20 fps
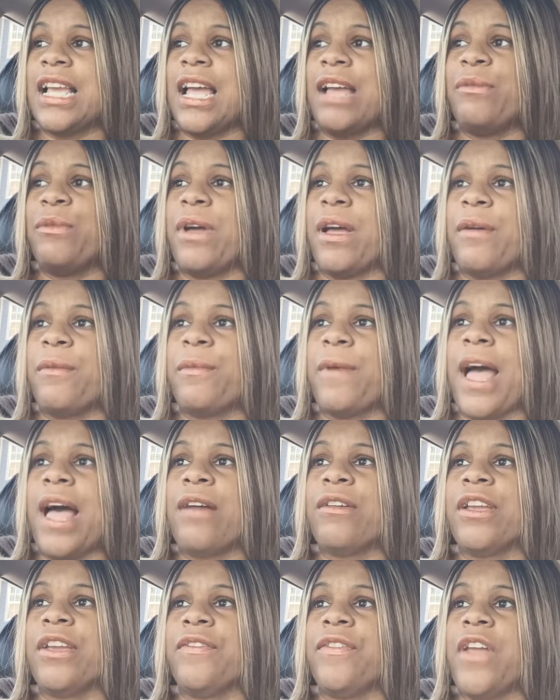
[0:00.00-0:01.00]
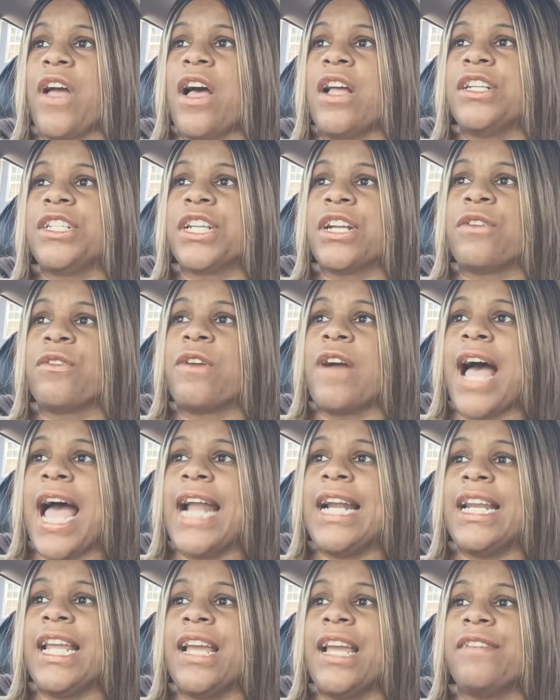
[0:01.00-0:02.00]
I'll give y'all a general
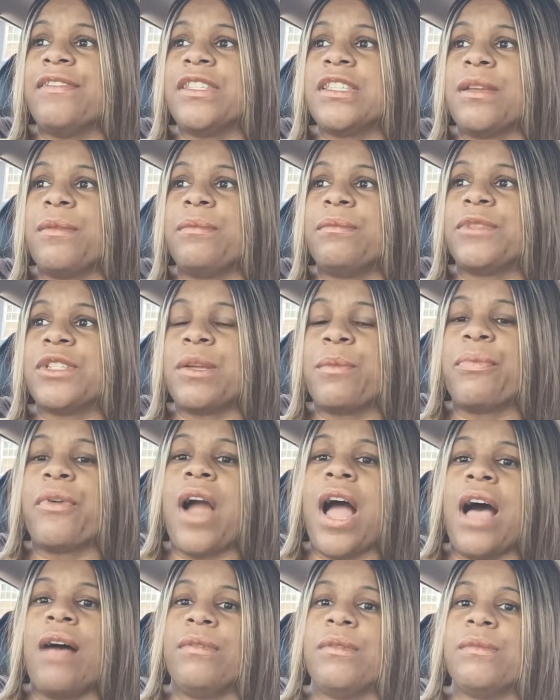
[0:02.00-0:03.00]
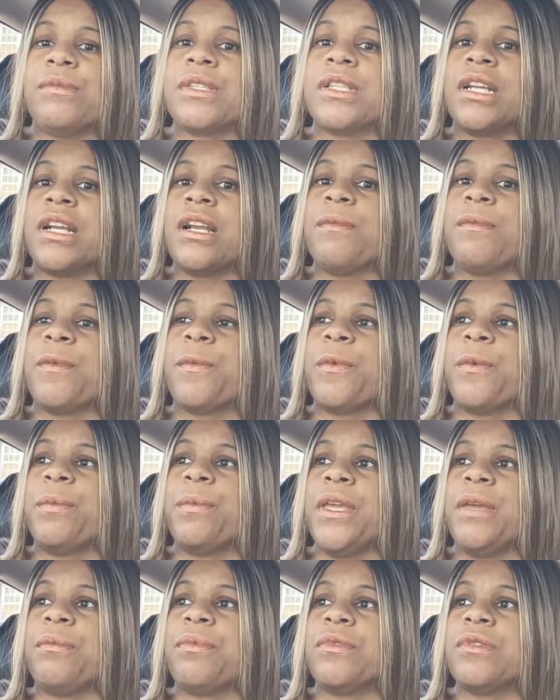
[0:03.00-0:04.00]
idea of some problems that come up with
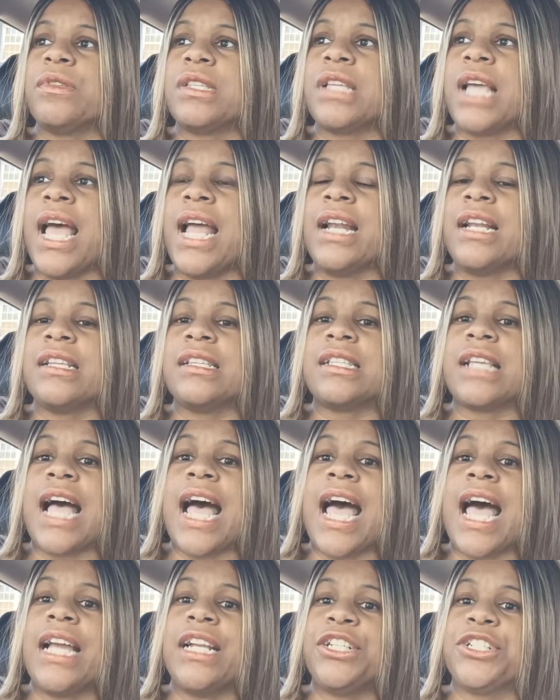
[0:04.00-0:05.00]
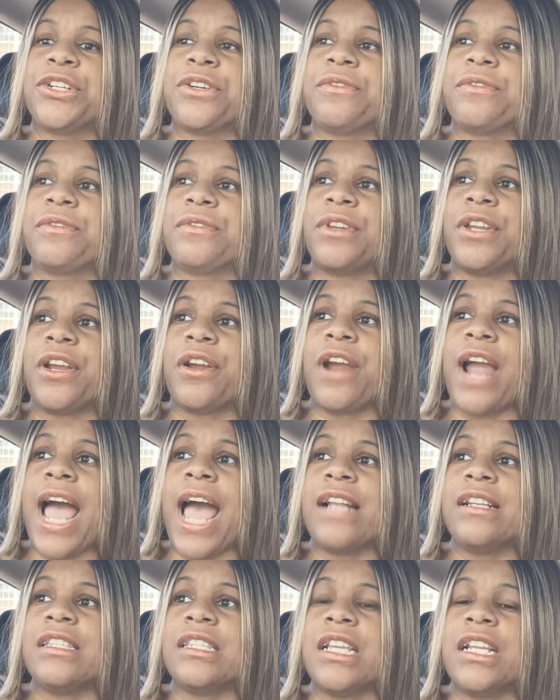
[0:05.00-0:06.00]
people setting aside your
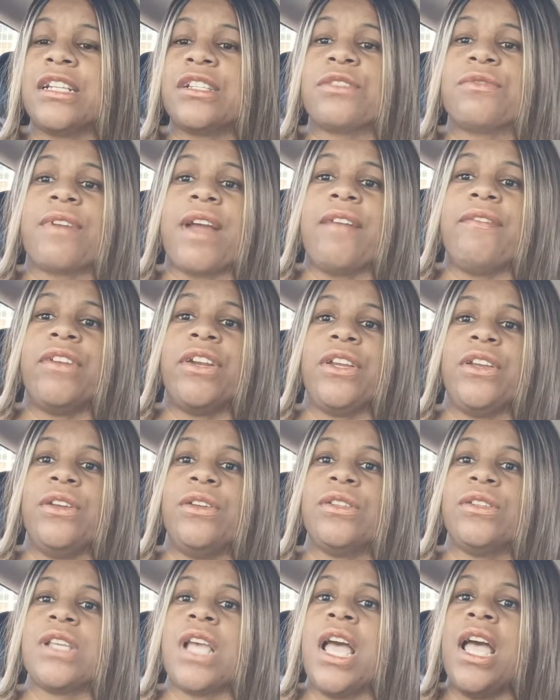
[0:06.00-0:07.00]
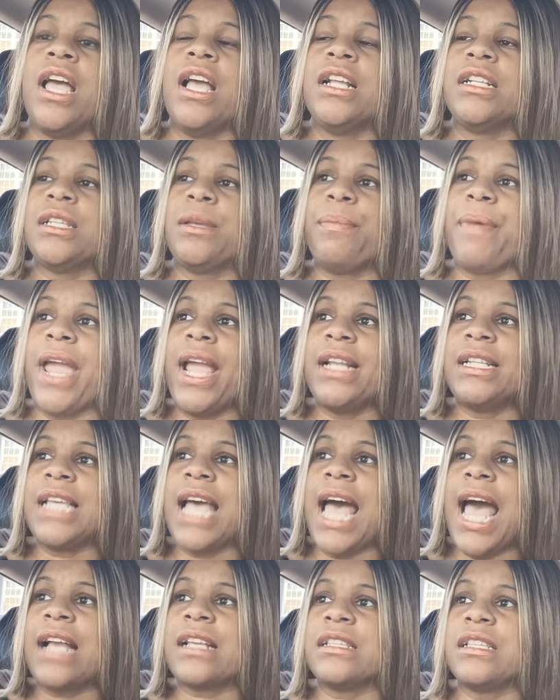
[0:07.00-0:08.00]
AdSense revenues to pay
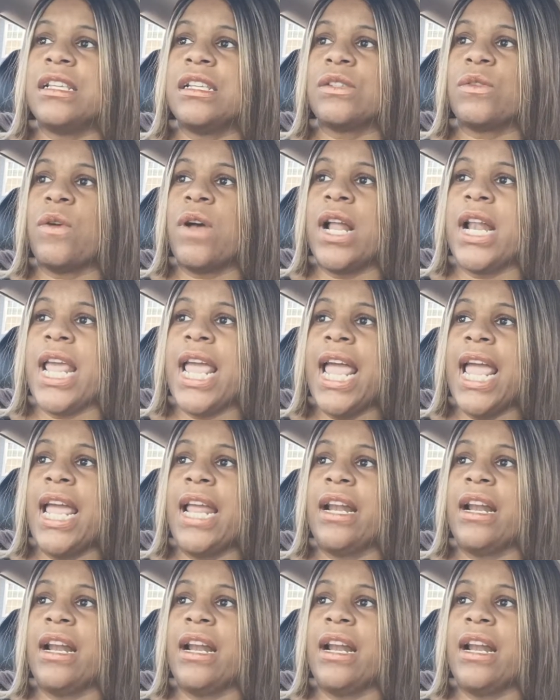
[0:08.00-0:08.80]
taxes on it,